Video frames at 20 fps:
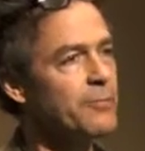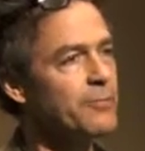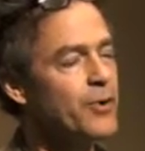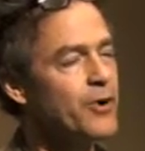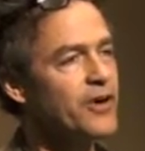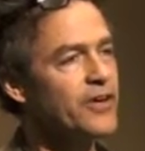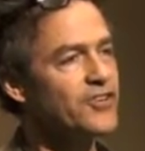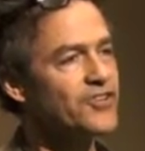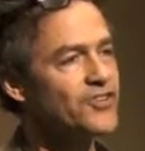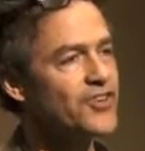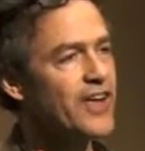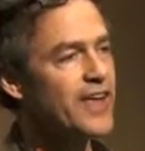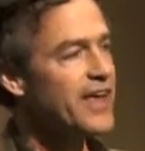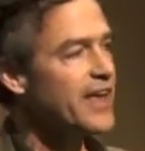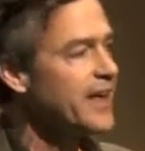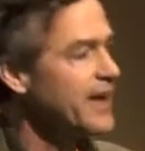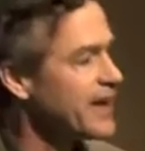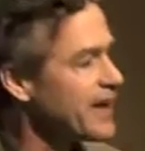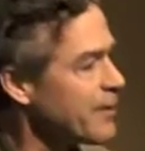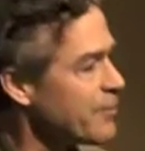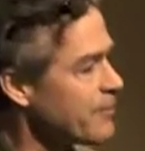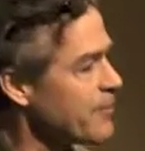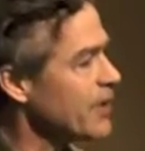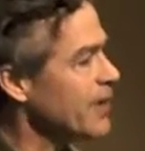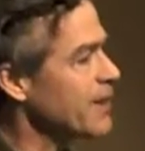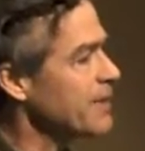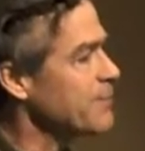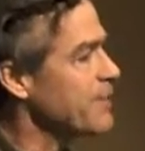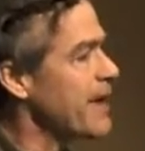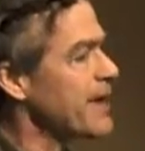to push. And it
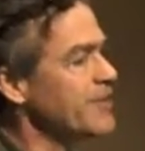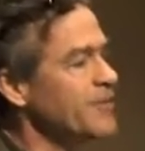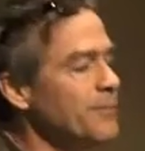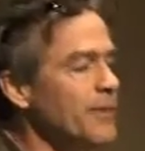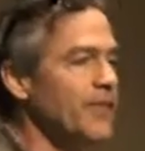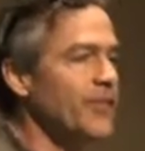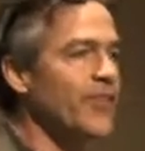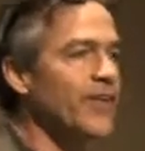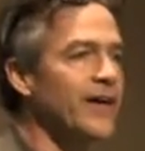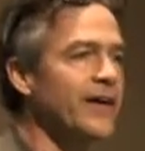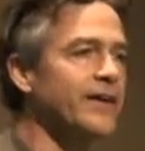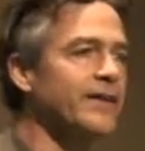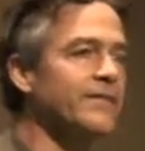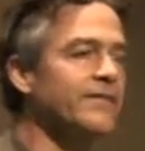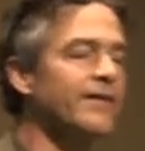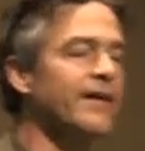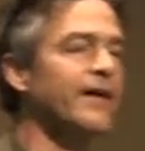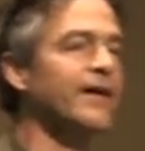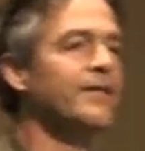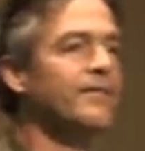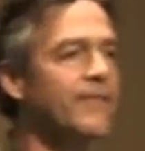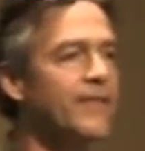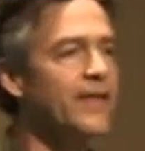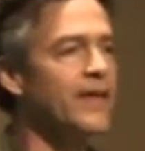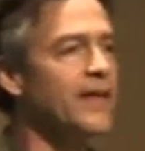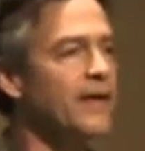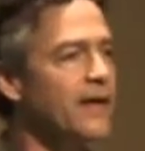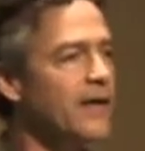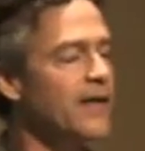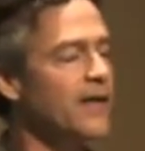really makes me think of
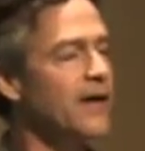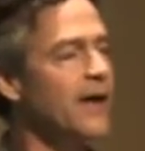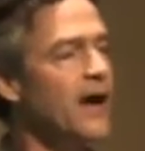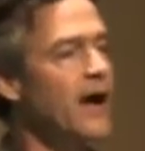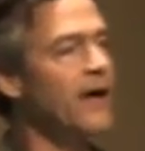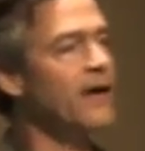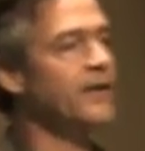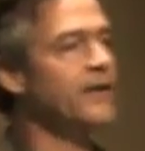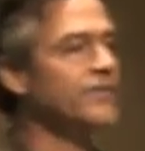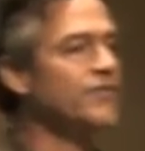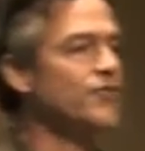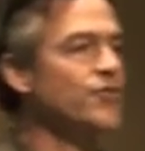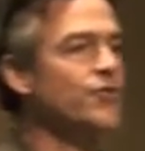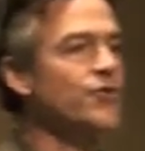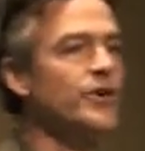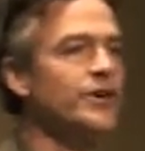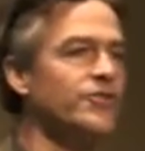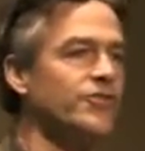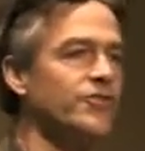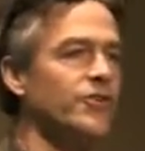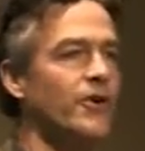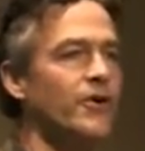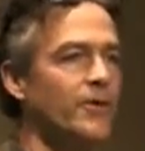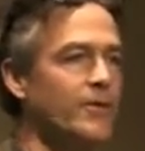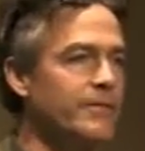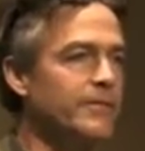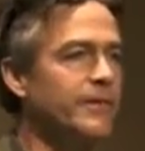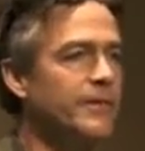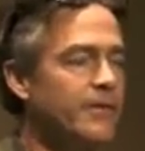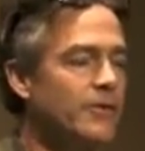the artist
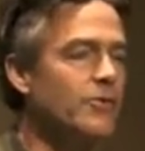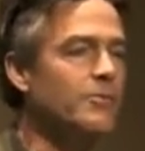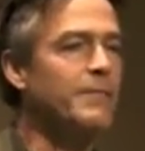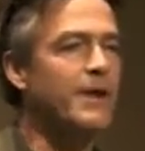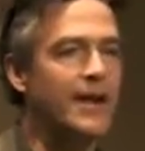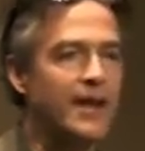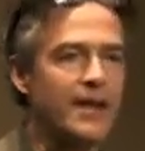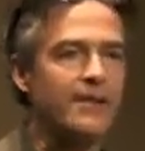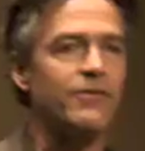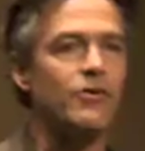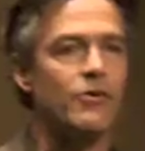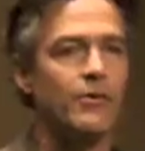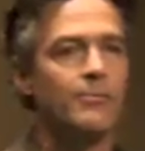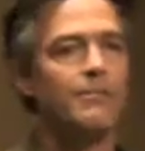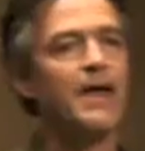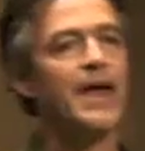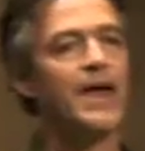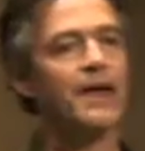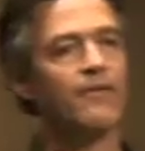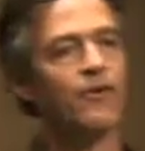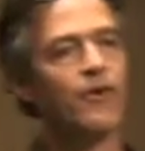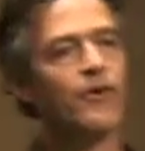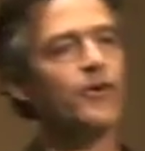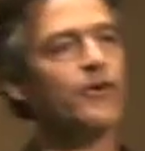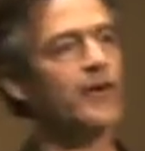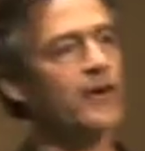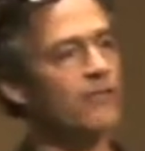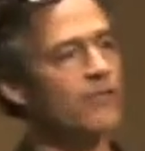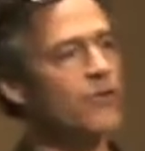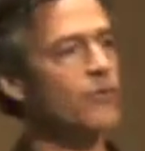Christo, who many of you may have
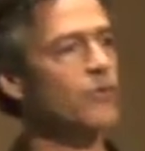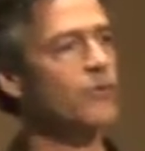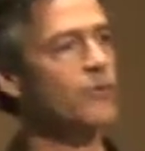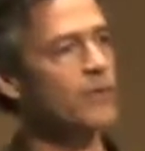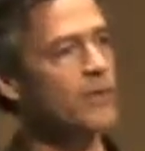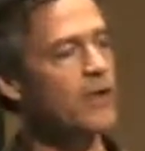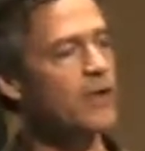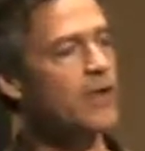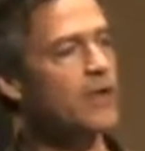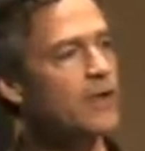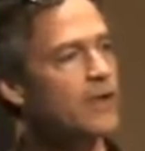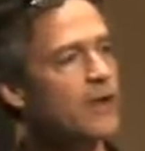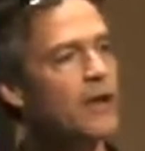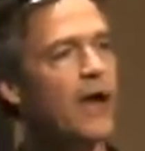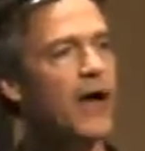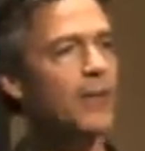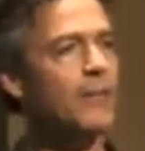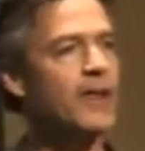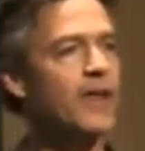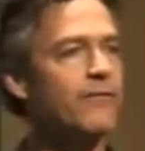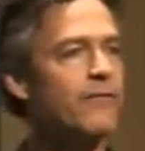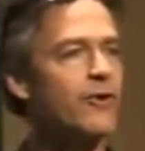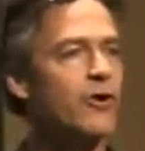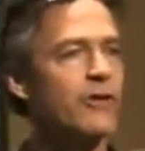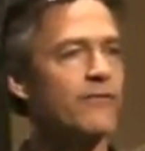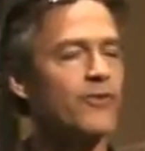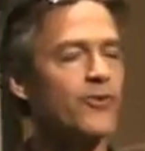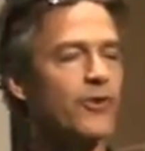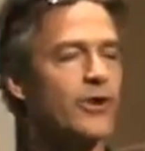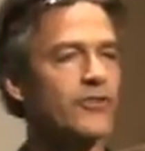heard of. How many have
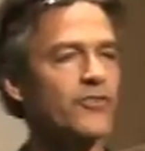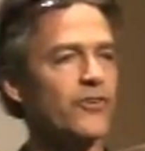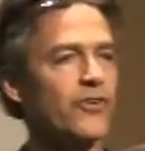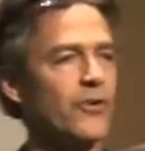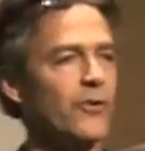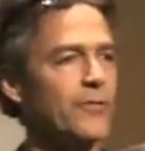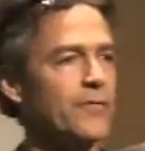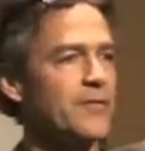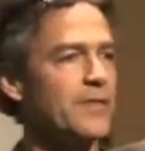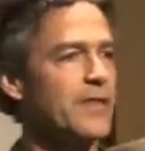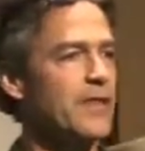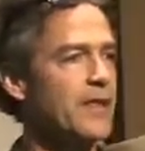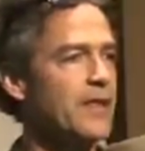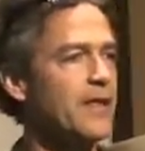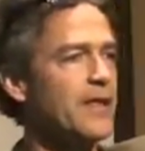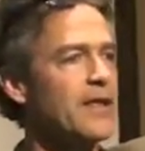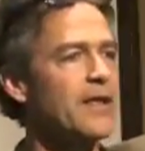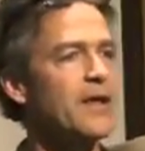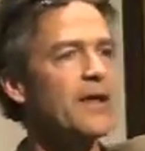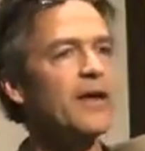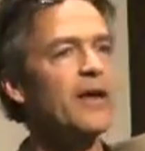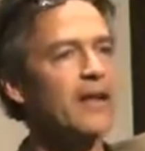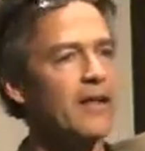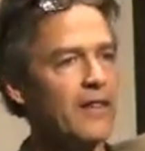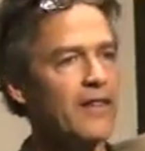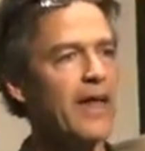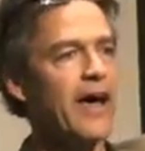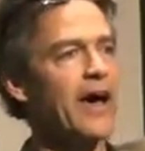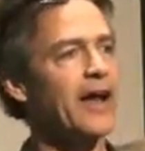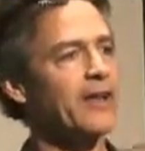heard of Christo?
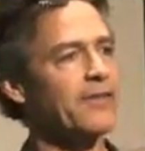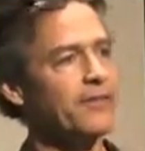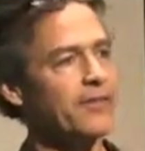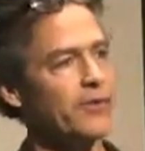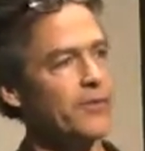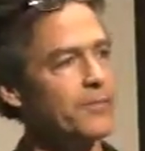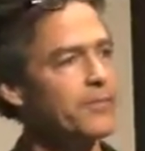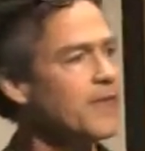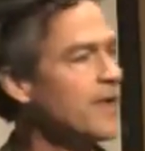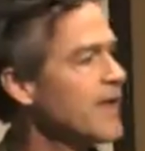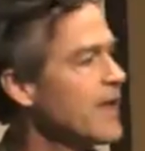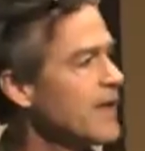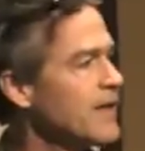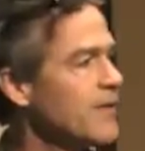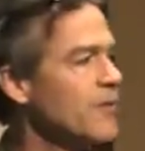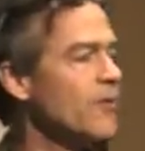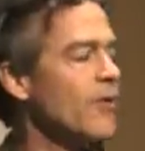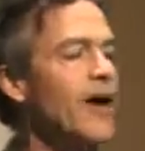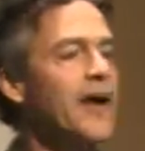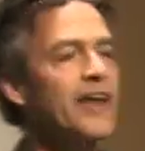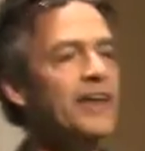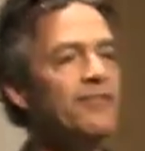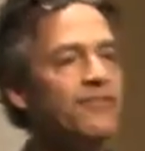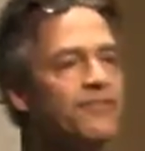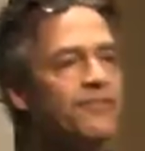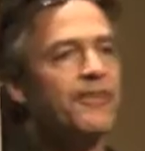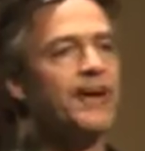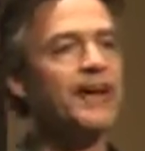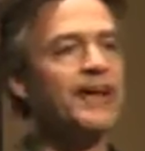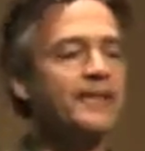A lot of you. Running
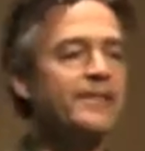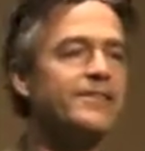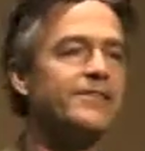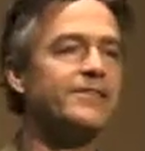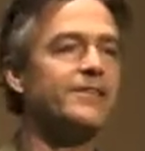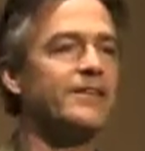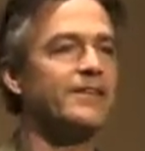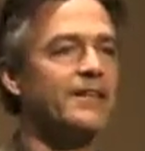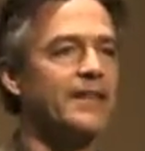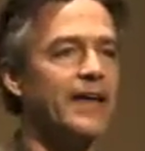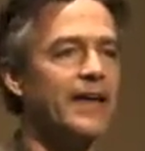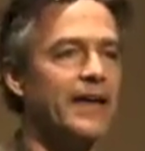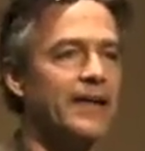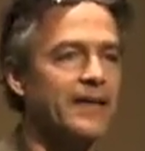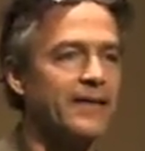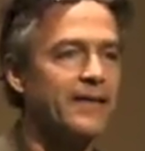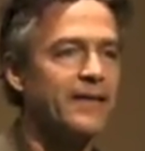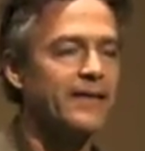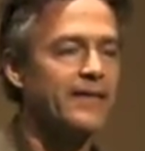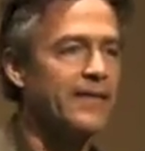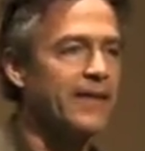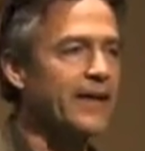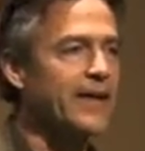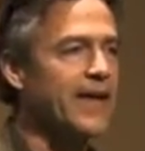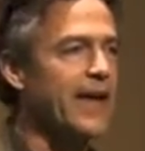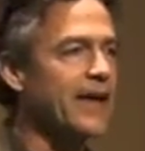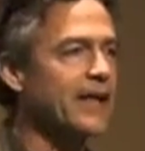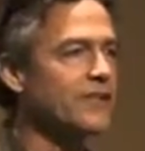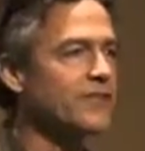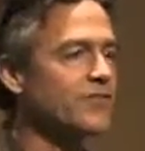the fence and the
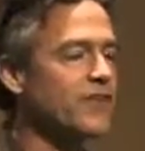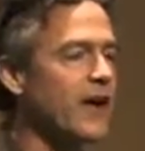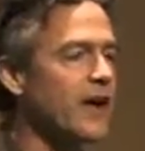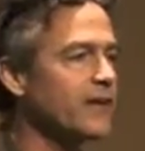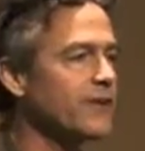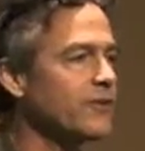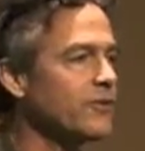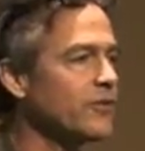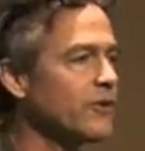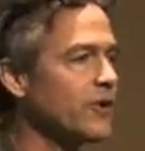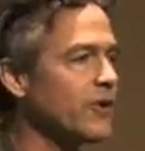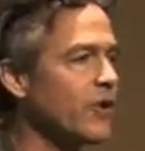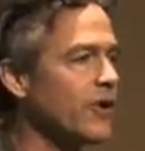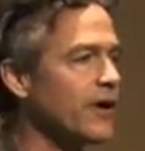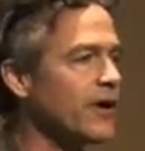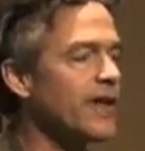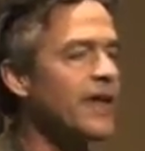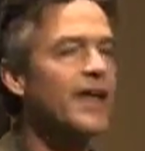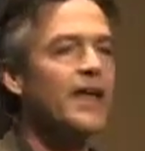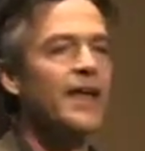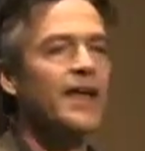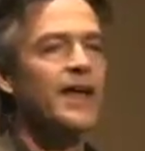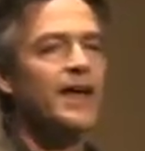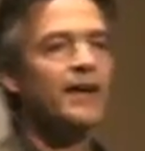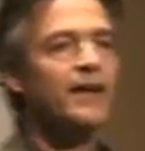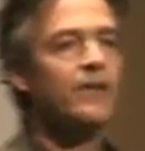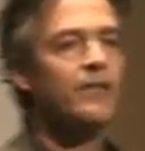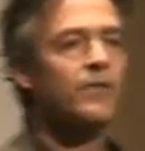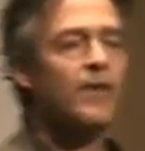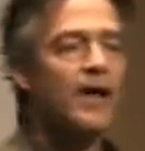gates down in New York.
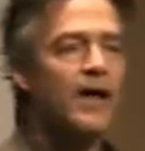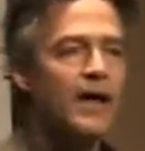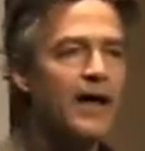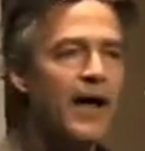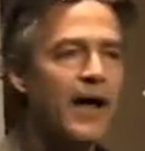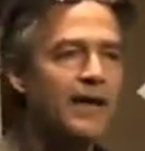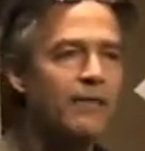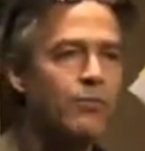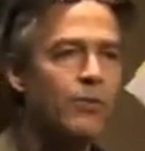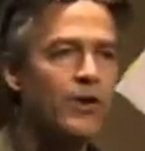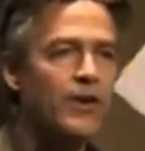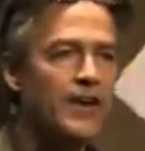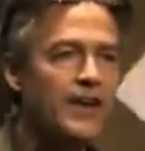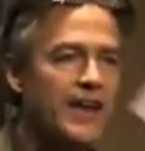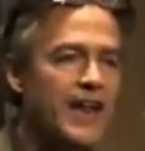And I will